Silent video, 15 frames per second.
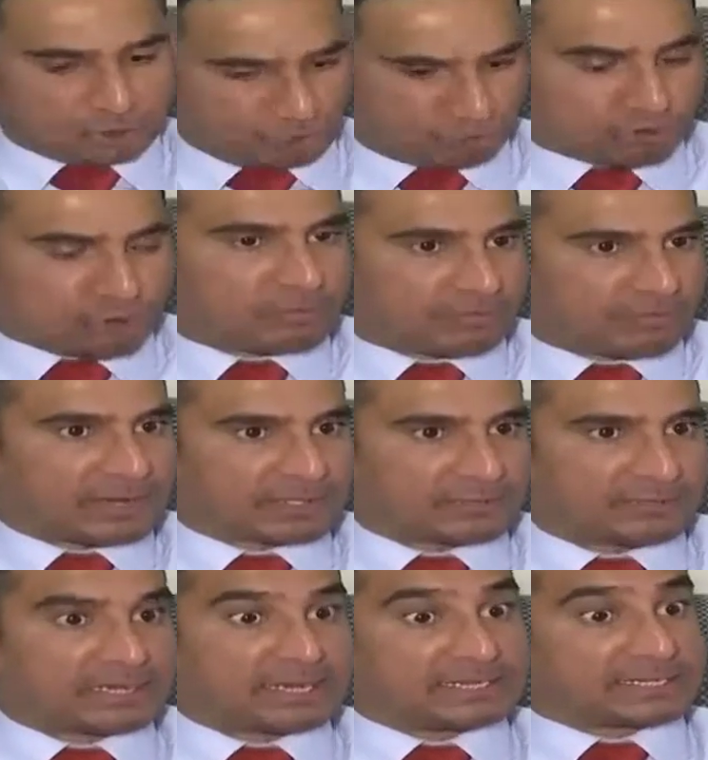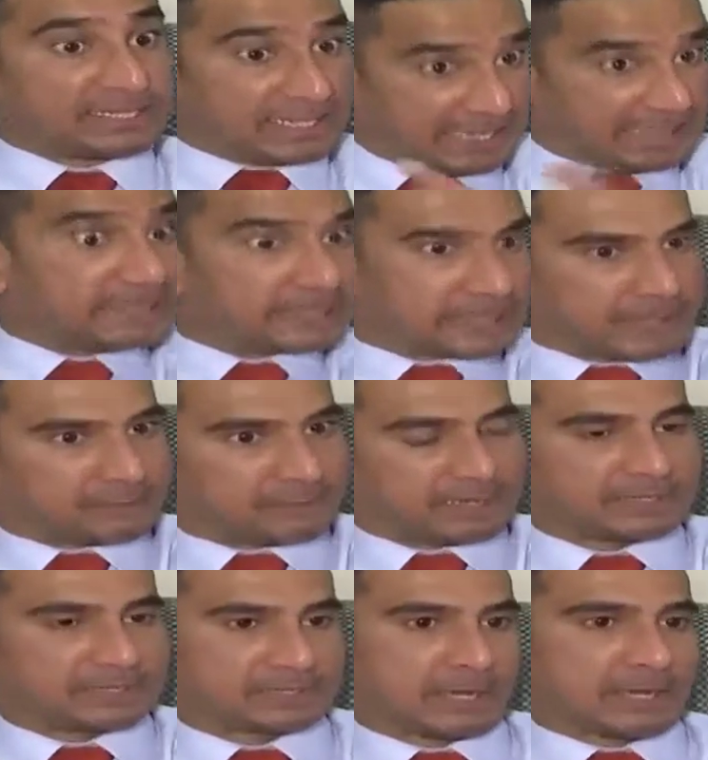YouTube effectively is an
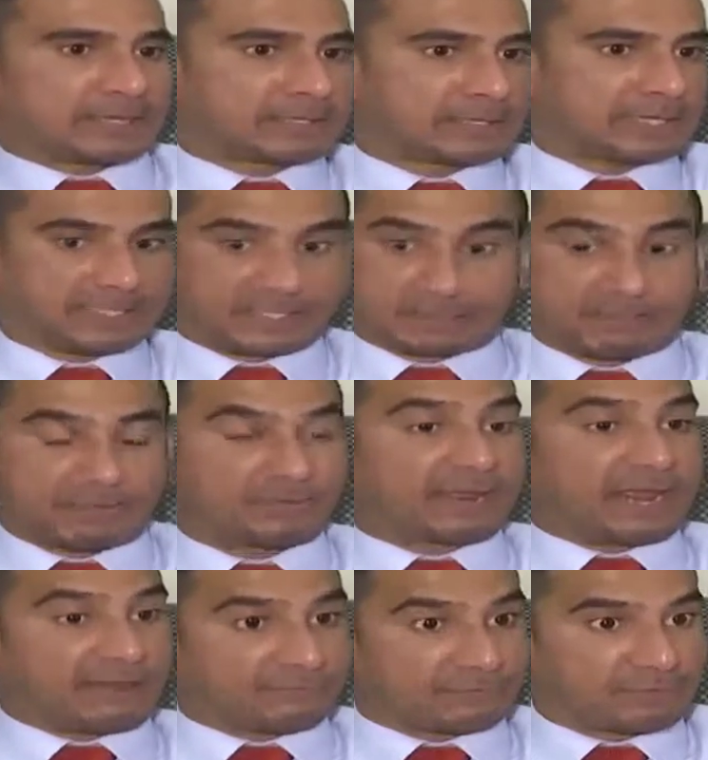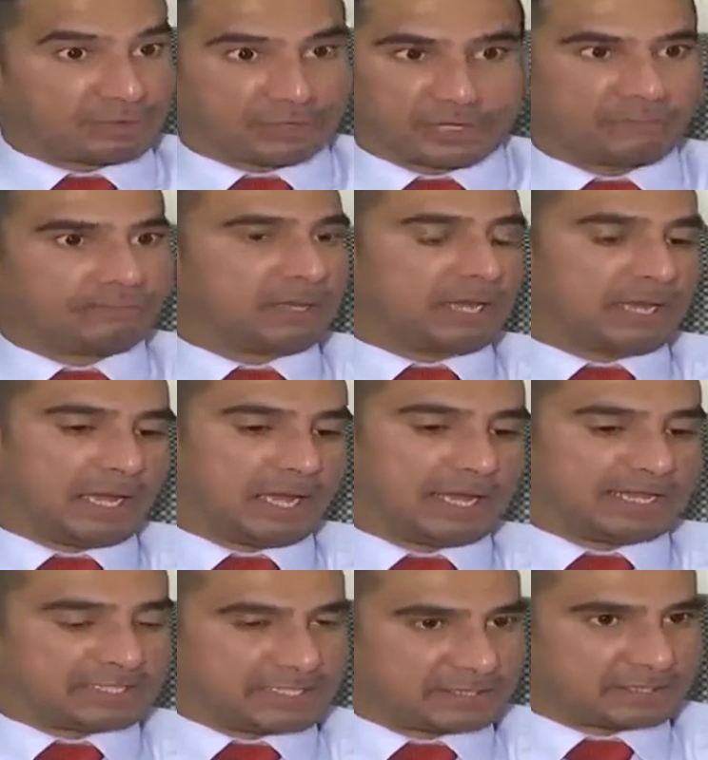internet-based site. It is meant for everybody.
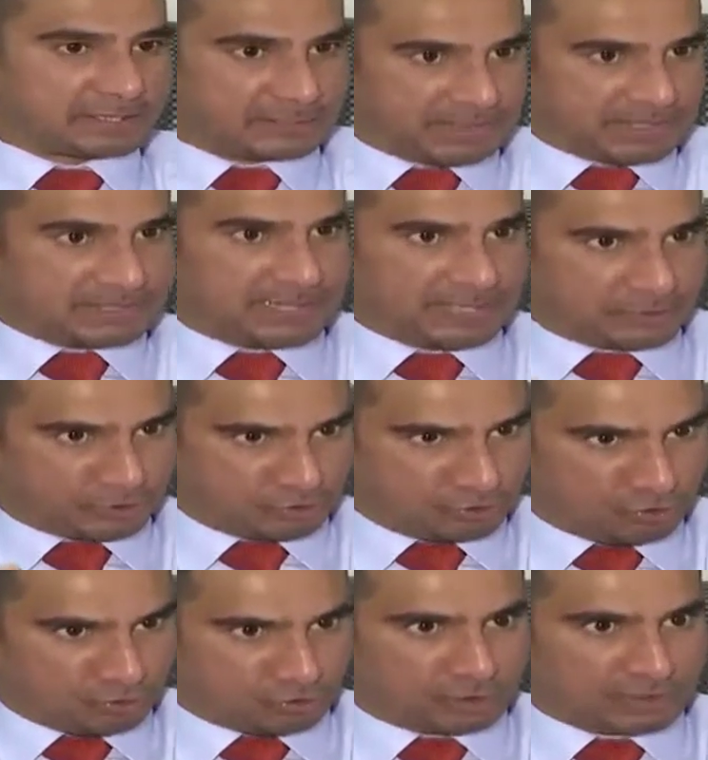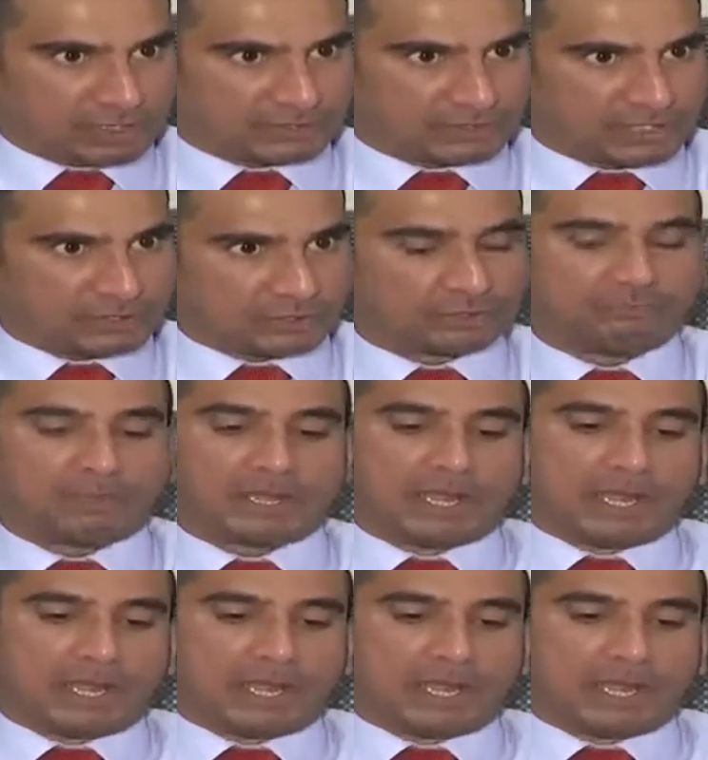It isn't dedicated to your organization.